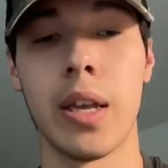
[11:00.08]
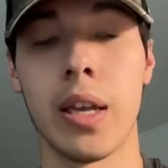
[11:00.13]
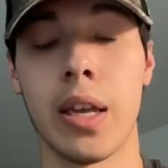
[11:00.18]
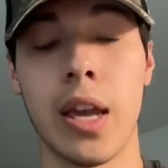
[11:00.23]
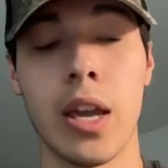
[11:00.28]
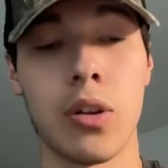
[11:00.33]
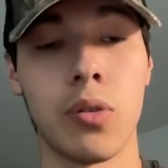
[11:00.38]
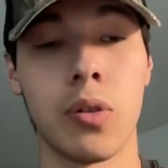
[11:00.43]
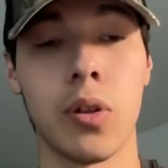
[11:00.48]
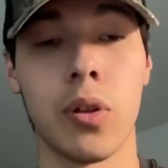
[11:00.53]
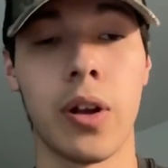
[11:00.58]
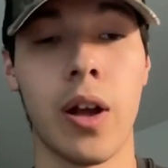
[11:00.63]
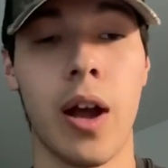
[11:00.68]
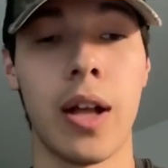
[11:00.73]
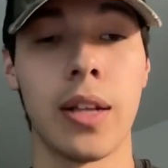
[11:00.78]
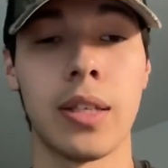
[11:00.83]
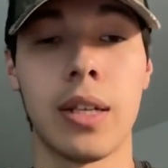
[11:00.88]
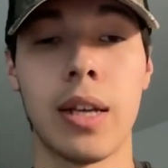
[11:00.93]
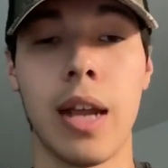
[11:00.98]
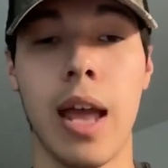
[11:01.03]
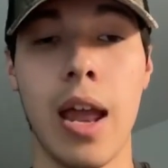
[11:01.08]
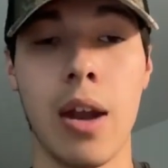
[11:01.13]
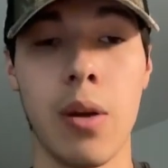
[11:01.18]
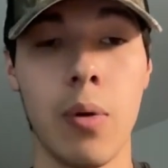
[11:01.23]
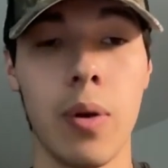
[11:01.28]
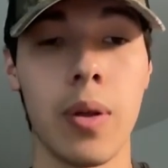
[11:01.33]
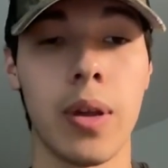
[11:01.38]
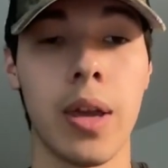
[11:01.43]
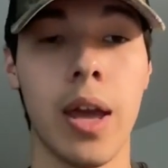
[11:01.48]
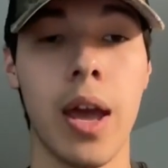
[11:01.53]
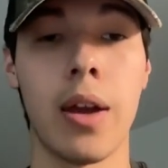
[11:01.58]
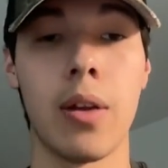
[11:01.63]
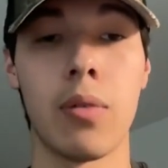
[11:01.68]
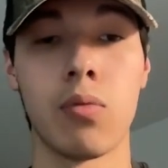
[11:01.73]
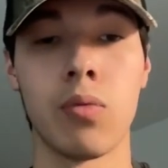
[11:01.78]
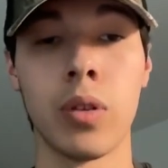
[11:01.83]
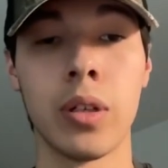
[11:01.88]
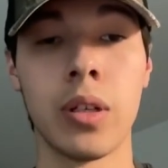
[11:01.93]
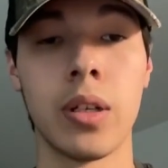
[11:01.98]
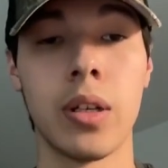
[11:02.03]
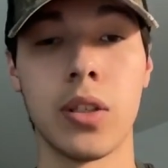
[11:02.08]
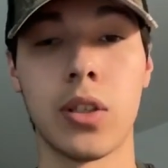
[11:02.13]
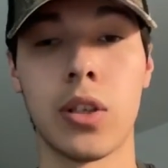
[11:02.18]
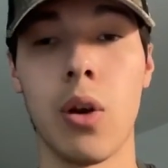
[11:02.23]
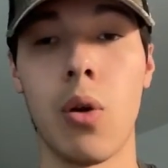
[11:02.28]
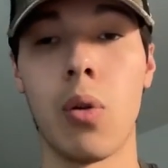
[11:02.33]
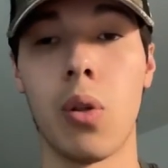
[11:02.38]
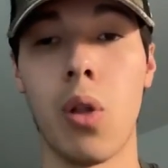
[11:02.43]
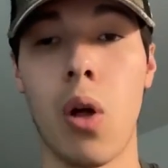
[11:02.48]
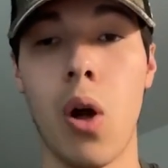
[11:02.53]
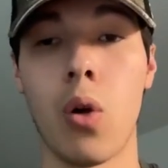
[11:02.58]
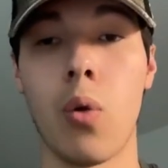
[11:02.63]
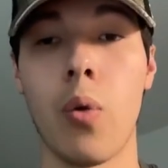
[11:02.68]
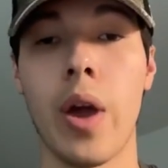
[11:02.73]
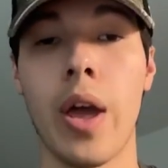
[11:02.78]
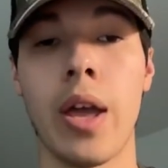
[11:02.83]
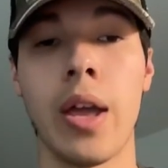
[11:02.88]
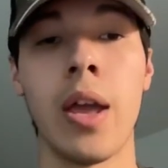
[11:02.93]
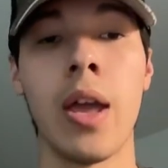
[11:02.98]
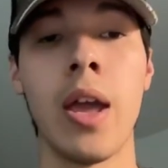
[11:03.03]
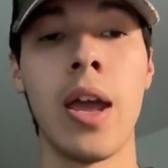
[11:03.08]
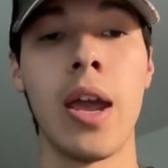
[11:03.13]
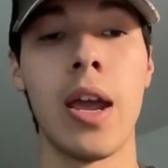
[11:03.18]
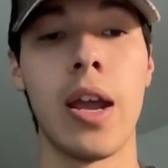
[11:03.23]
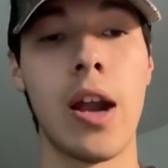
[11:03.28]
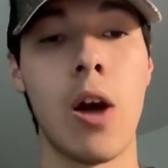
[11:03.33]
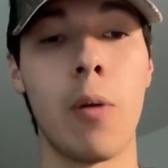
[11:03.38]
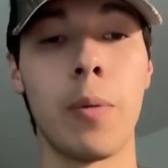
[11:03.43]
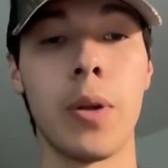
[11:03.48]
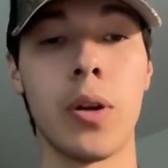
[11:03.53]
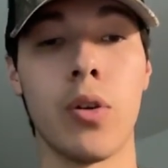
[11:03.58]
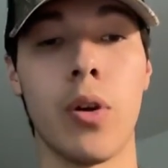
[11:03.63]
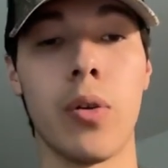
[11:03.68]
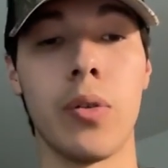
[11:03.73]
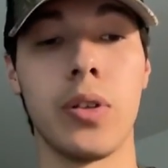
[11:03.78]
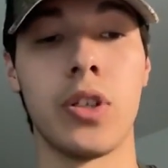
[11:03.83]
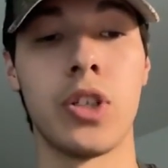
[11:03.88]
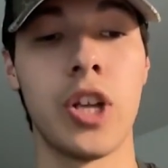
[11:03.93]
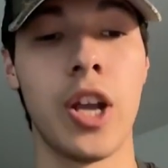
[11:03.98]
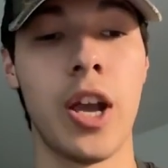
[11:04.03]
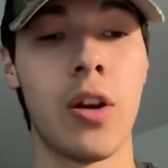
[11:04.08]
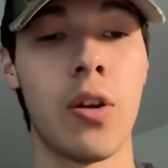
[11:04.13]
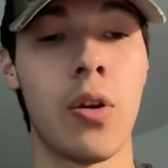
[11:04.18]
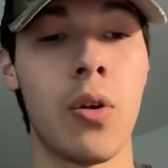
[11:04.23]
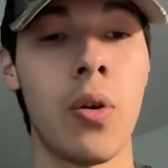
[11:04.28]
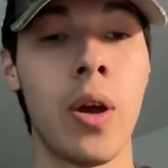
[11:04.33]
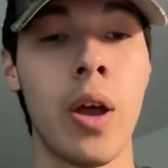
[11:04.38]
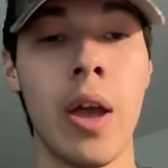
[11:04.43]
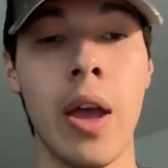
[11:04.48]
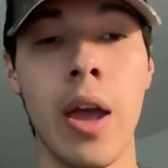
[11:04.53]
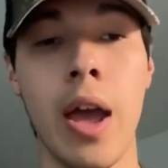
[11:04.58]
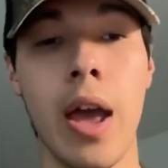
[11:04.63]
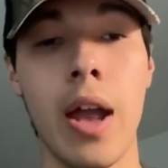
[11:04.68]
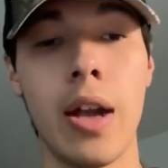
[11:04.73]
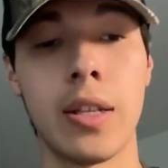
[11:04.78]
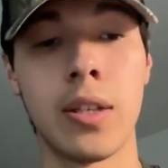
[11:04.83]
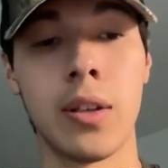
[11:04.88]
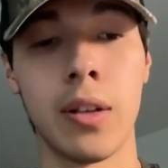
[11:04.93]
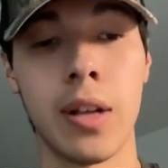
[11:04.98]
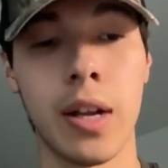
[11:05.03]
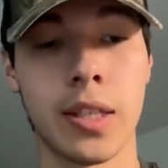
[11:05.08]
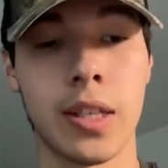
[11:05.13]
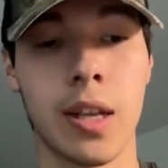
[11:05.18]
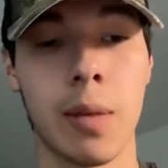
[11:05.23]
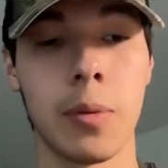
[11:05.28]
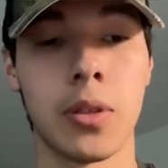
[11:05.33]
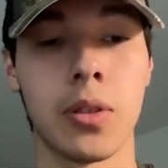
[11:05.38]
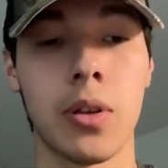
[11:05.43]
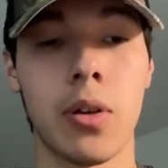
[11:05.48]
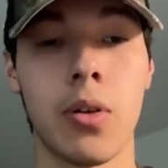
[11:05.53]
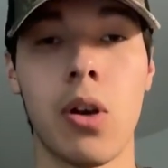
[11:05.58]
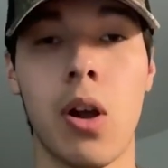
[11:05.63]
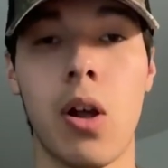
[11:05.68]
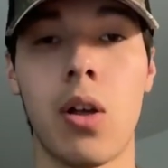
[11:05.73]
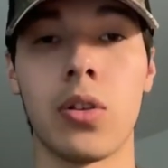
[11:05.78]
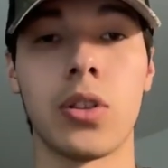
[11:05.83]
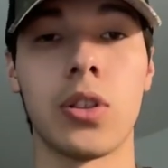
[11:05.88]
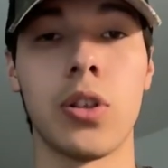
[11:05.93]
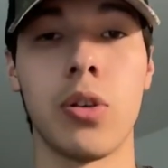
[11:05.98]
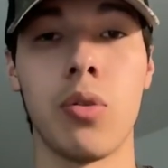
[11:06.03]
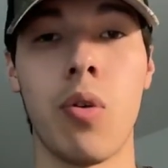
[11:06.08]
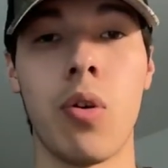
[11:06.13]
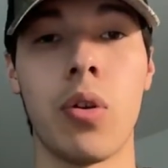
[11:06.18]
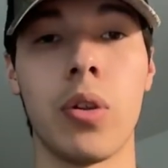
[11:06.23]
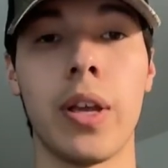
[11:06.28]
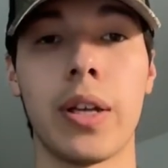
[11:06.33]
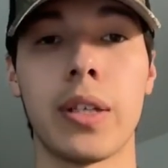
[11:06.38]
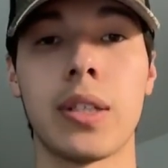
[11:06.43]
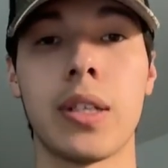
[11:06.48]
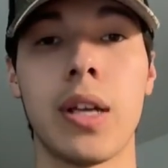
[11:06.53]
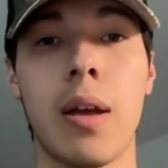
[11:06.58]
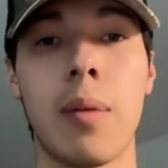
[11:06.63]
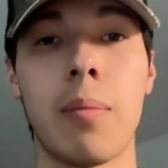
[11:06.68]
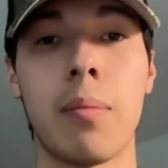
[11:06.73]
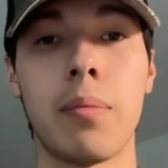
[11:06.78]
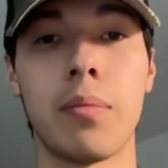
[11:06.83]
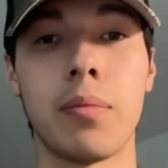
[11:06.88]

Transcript: engage with our content any way you can. It really does go a long way in helping grow this channel. And until the next episode, I'll see you all next time.